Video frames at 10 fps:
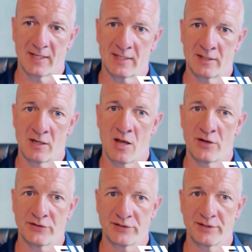It
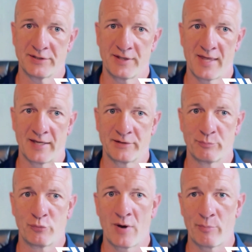allows us that
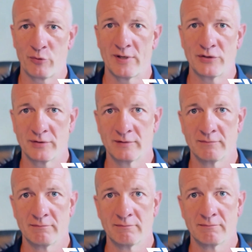preparation
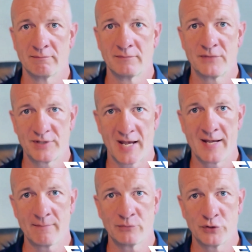
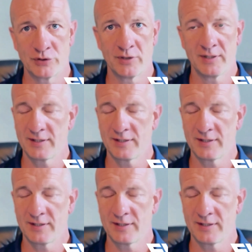time to do it.